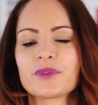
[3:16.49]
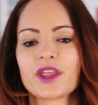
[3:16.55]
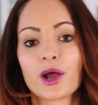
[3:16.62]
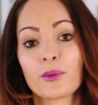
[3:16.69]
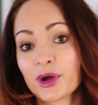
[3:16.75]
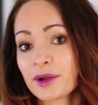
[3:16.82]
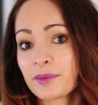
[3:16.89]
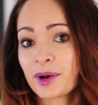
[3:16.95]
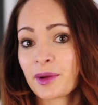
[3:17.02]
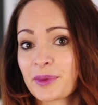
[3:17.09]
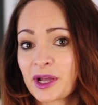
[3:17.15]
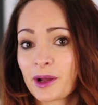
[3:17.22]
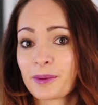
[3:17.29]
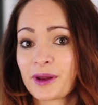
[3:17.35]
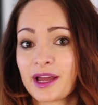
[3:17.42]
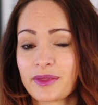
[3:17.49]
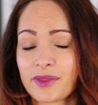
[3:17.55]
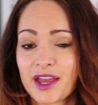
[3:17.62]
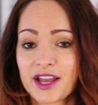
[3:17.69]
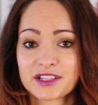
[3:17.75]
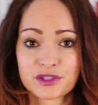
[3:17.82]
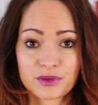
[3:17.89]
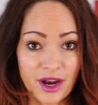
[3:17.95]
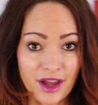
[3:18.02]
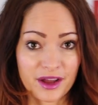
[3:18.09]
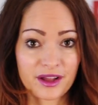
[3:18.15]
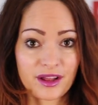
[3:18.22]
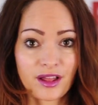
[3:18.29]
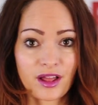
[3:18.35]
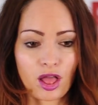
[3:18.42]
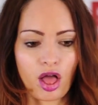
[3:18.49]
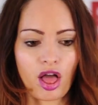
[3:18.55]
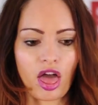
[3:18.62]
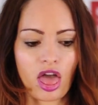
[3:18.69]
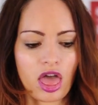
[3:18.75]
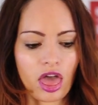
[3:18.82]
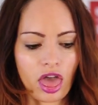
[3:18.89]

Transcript: And when I'm on a bigger plane that has a lot of...